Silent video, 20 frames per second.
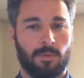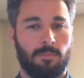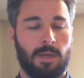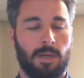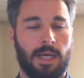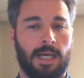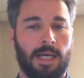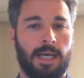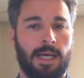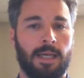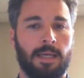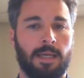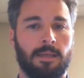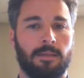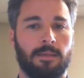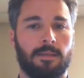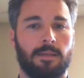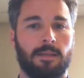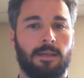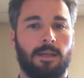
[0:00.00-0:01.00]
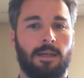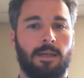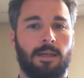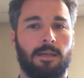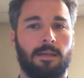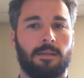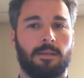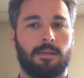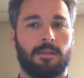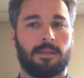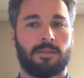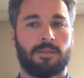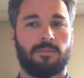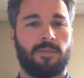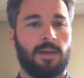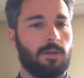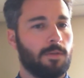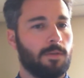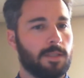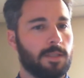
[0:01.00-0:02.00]
by this
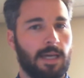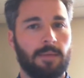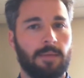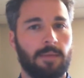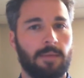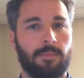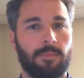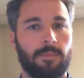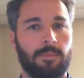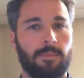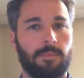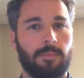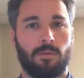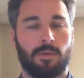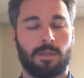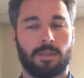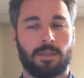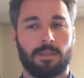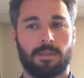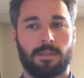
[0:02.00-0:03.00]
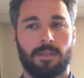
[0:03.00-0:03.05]
federal indictment coming forward.